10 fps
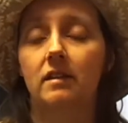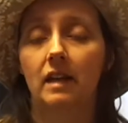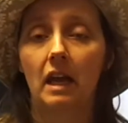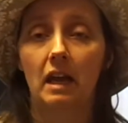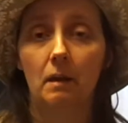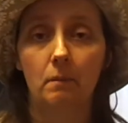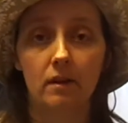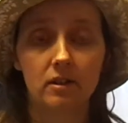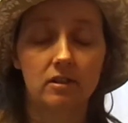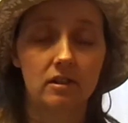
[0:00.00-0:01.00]
day in
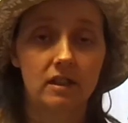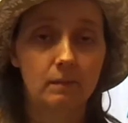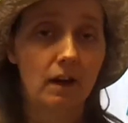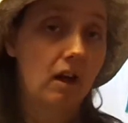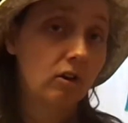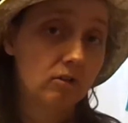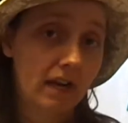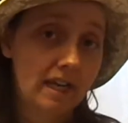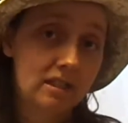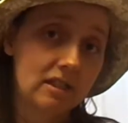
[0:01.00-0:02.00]
March, and think about how
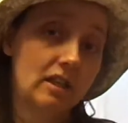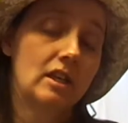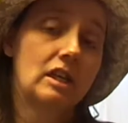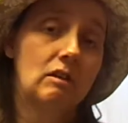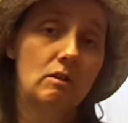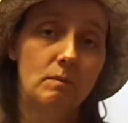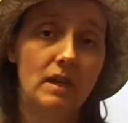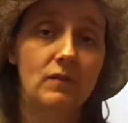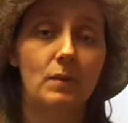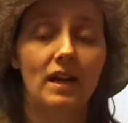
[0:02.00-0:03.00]
great you would be
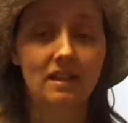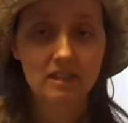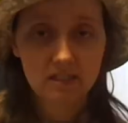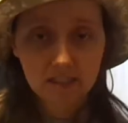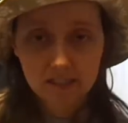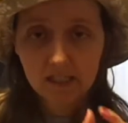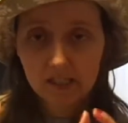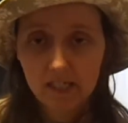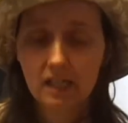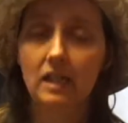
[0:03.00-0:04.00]
if you practiced just a
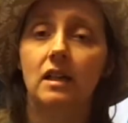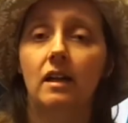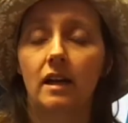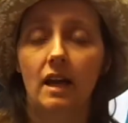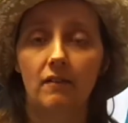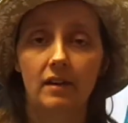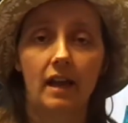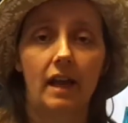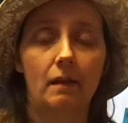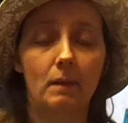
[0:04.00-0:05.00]
little every
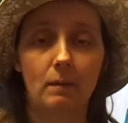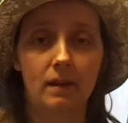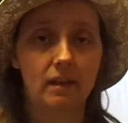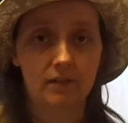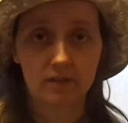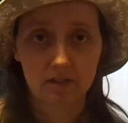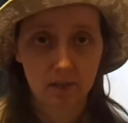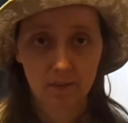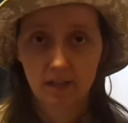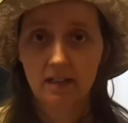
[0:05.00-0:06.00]
day. And maybe the first
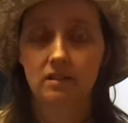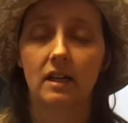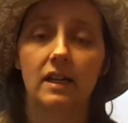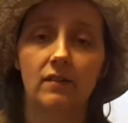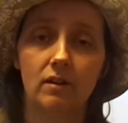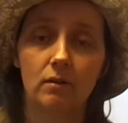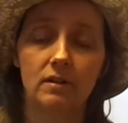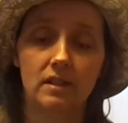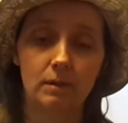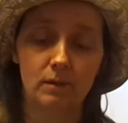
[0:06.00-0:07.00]
couple days you're not even
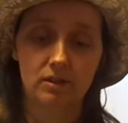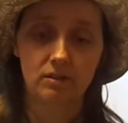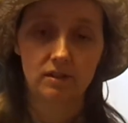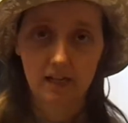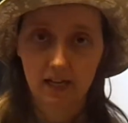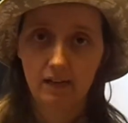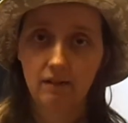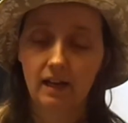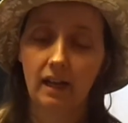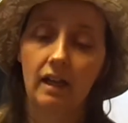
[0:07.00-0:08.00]
quilting, but you're getting
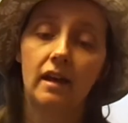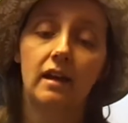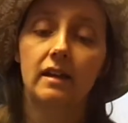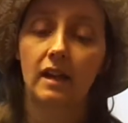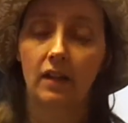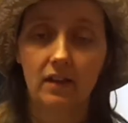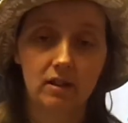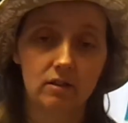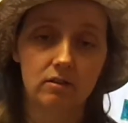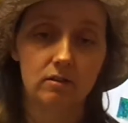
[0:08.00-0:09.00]

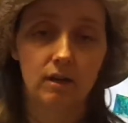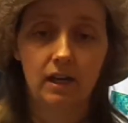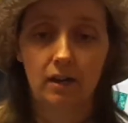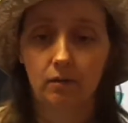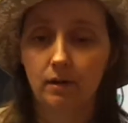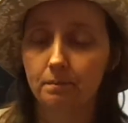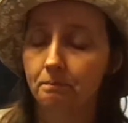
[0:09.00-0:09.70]
things ready to quilt.